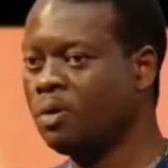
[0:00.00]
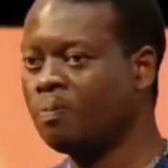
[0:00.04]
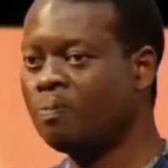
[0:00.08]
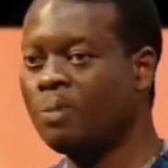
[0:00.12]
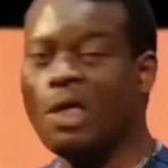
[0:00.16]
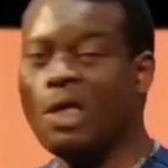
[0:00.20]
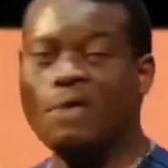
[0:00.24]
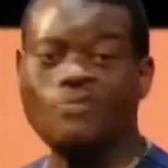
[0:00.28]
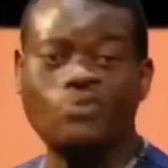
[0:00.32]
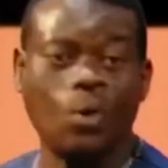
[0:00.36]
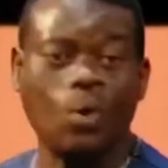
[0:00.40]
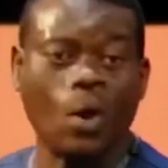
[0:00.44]

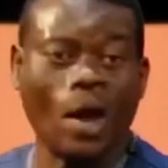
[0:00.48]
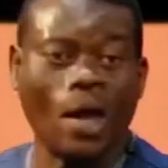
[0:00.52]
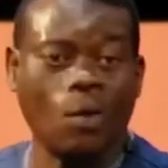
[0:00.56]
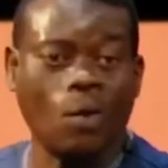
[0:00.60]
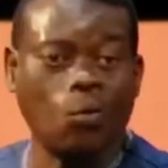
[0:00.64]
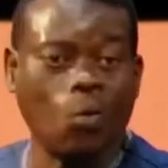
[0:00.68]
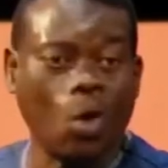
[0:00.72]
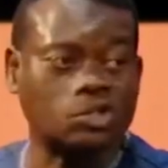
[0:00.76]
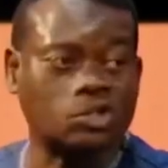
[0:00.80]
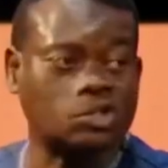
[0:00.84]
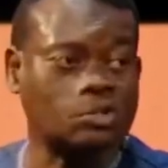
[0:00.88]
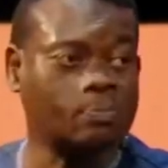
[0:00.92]
If you are a
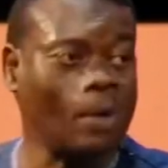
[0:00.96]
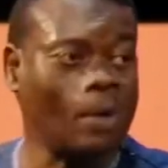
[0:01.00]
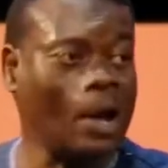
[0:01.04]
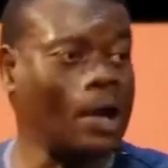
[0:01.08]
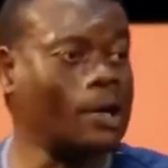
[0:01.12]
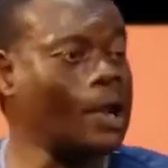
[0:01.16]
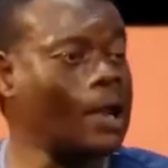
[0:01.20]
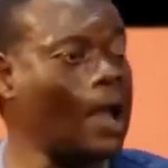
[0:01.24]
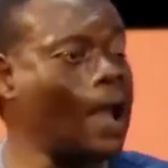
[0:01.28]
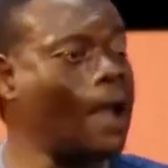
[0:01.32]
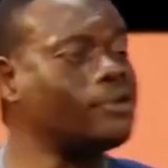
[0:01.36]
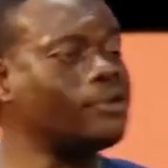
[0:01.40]

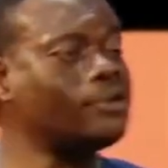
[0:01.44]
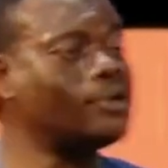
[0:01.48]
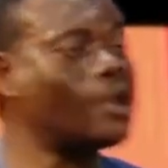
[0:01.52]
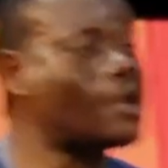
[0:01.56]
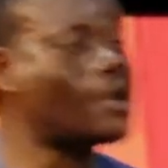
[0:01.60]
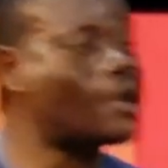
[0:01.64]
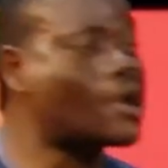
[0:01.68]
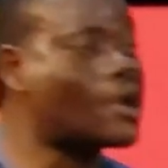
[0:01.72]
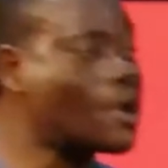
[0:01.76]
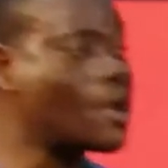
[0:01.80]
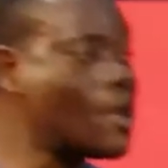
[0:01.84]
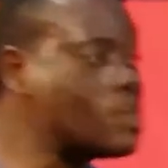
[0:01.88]
watchman and the
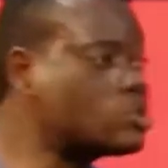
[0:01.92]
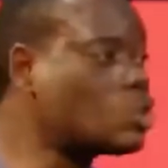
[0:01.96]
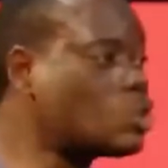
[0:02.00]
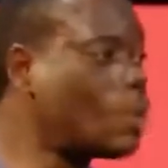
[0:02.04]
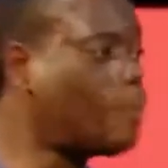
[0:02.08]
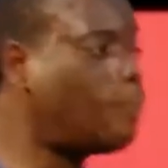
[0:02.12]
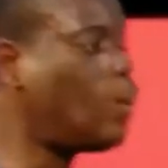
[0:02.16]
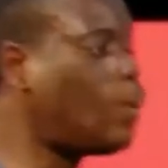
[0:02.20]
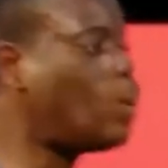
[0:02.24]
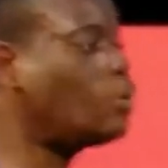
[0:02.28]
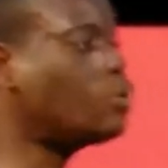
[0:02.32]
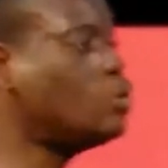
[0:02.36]
grace
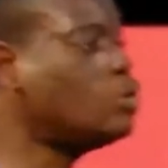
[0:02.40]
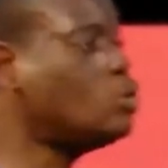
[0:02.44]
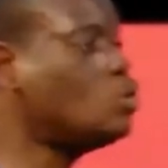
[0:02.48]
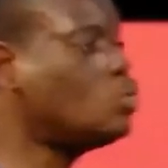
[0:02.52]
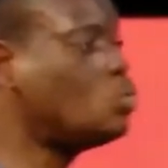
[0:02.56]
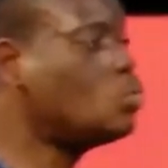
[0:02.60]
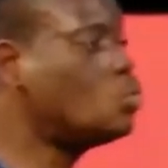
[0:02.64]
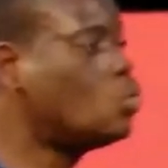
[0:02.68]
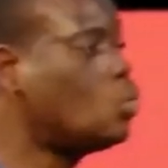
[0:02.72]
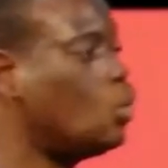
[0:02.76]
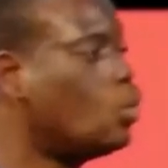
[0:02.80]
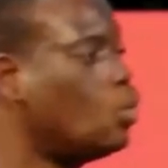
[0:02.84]
upon
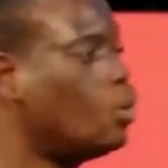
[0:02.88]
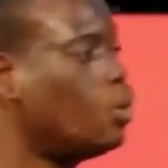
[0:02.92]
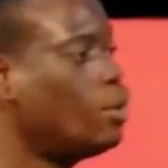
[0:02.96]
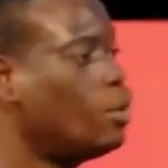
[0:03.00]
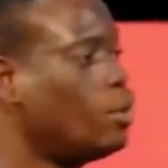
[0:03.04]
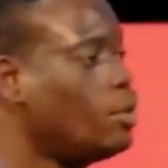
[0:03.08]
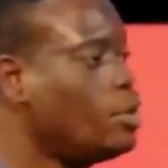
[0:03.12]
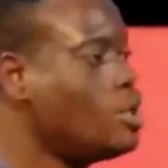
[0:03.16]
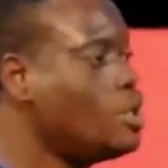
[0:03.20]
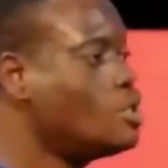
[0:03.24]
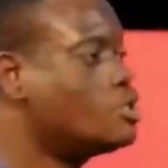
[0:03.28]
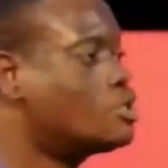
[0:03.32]
you
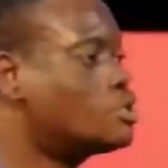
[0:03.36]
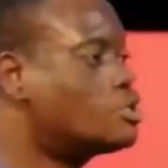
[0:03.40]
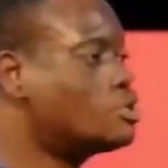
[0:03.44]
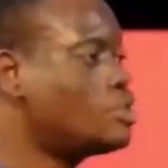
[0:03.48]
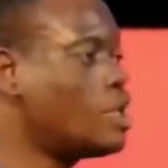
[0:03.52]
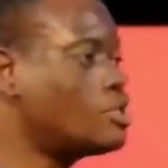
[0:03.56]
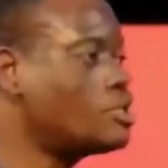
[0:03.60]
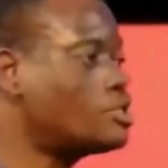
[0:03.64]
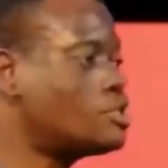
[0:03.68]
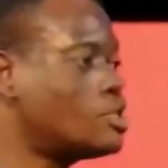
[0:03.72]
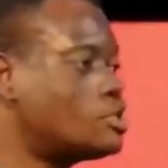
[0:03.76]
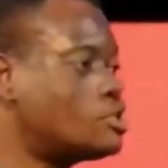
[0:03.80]
is
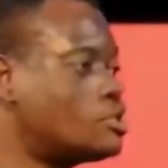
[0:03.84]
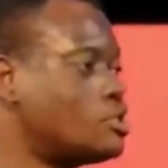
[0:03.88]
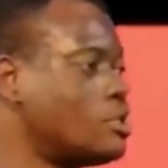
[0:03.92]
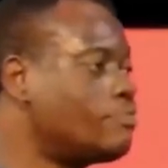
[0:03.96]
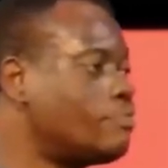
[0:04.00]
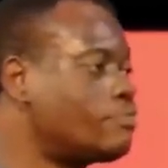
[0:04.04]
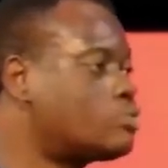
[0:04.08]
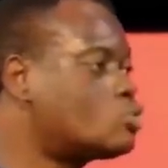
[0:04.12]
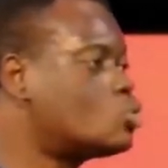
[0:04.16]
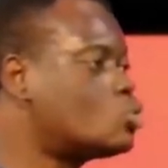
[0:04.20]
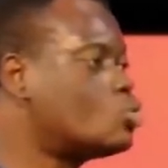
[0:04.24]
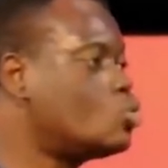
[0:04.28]

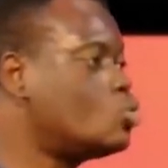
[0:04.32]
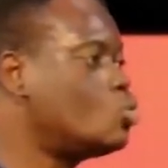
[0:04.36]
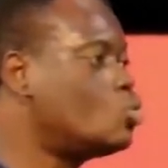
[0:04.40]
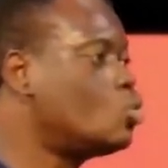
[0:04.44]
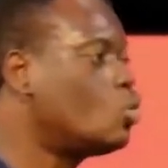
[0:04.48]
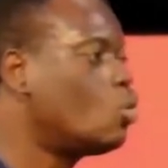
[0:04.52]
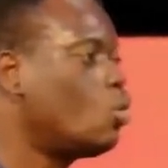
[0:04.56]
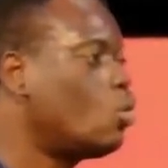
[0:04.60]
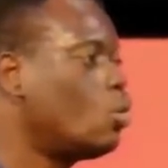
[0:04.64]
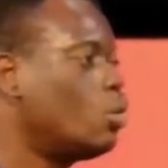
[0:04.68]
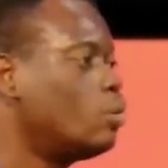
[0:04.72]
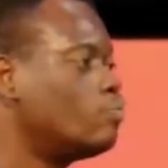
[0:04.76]
sensitive to
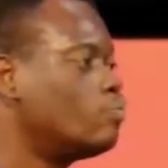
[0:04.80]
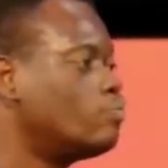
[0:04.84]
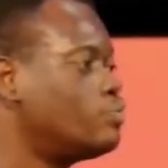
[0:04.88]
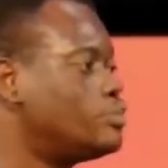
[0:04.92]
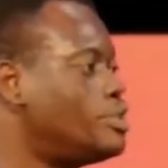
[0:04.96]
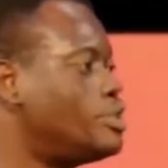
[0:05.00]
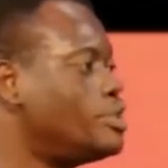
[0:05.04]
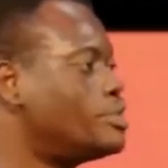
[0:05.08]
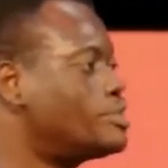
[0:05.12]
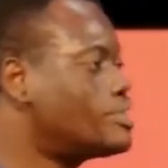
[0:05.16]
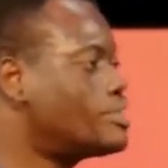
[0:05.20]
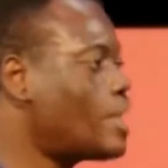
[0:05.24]

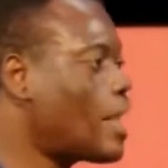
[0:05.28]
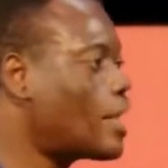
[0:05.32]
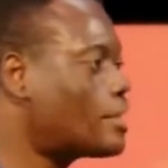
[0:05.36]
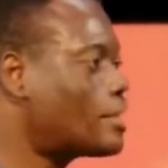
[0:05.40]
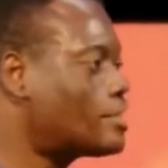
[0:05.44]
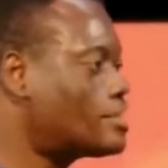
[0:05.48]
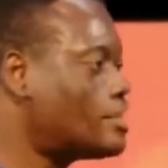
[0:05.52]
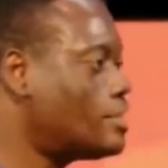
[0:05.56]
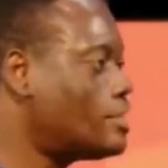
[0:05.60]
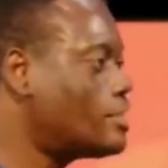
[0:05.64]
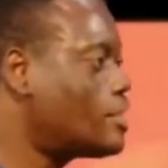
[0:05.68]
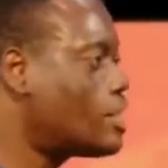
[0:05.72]

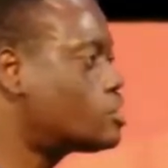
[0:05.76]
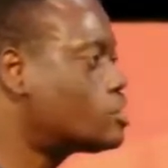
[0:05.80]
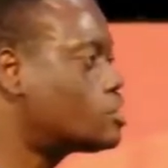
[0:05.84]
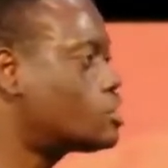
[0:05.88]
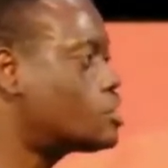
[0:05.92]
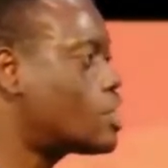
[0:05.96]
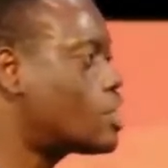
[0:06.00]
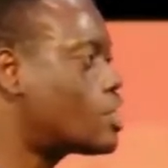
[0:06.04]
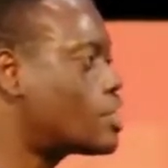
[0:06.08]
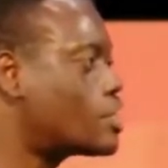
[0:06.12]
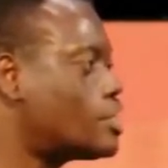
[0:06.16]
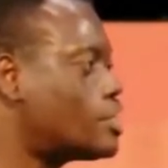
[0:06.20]
detecting the
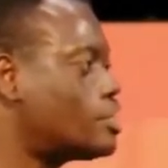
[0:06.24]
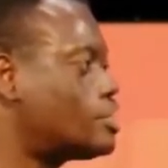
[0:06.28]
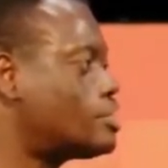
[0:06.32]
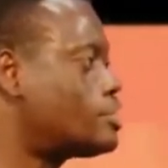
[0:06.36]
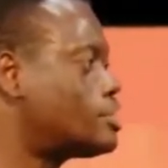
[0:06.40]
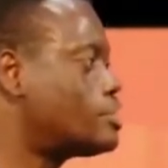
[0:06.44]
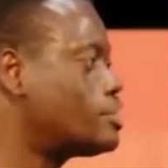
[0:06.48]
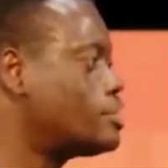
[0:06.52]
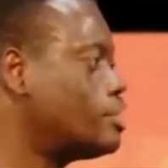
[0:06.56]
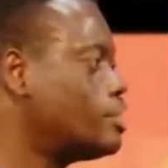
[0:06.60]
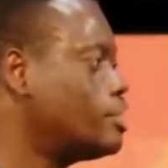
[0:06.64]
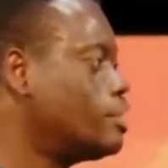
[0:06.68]

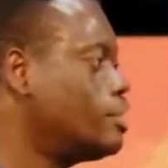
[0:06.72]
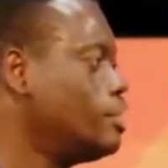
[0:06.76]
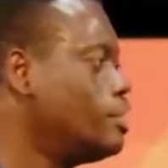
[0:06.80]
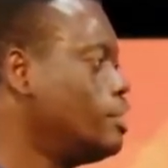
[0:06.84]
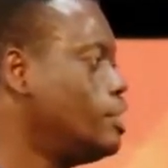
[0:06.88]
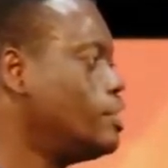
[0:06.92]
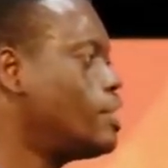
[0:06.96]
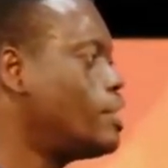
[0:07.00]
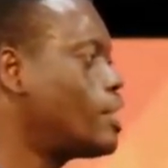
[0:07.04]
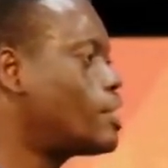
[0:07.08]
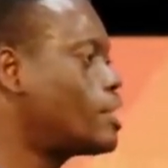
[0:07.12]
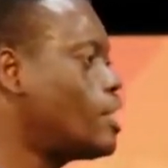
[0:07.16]
secrets
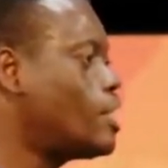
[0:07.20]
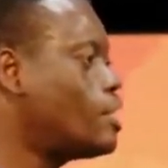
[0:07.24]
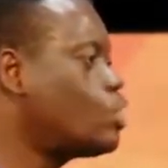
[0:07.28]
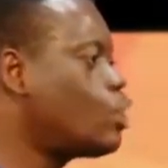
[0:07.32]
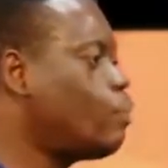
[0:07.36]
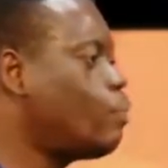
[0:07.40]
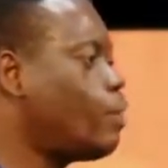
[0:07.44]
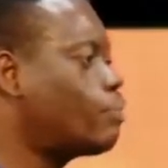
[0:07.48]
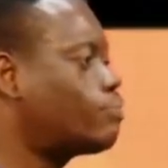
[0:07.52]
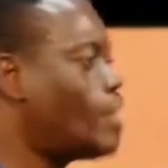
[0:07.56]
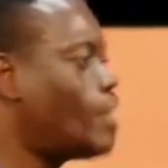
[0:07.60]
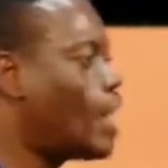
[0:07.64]
in the
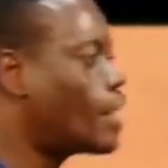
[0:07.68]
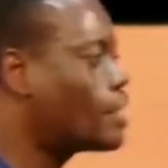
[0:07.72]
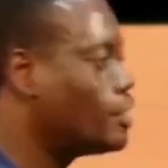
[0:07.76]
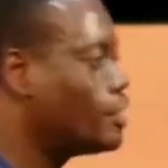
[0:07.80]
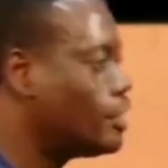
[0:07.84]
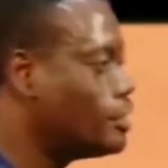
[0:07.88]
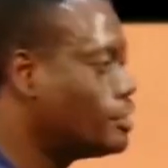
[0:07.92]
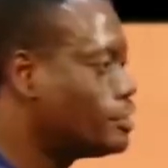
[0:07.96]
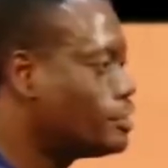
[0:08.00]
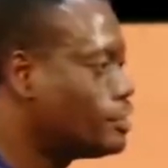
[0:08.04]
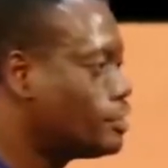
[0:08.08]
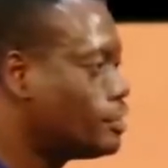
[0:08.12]
kingdom of
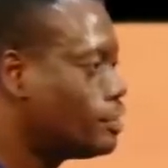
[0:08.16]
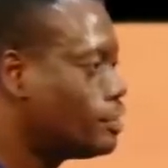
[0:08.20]
darkness.